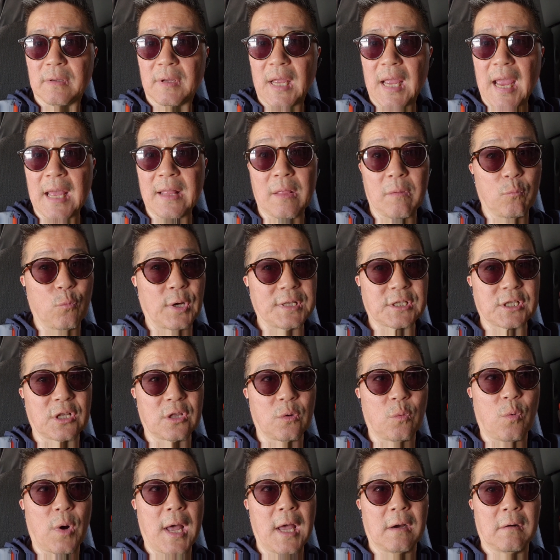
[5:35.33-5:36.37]
And once in a
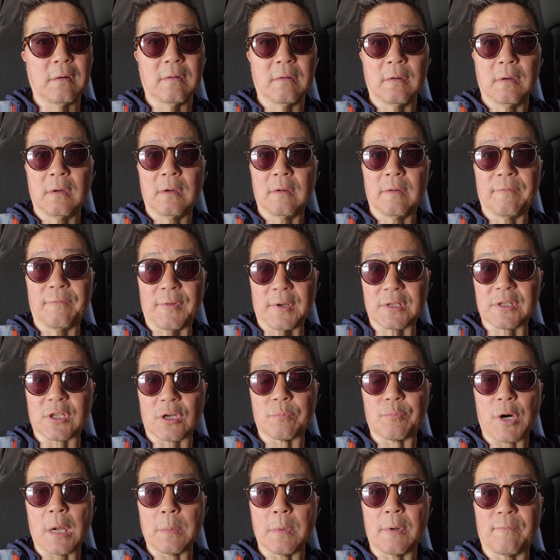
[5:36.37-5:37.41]
while, fix their
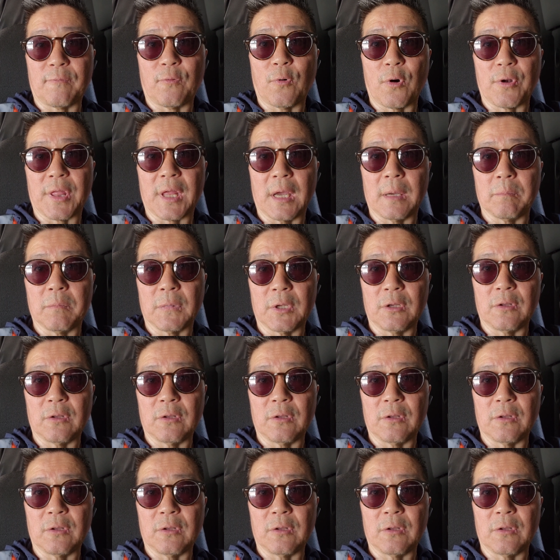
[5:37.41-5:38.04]
problem for them.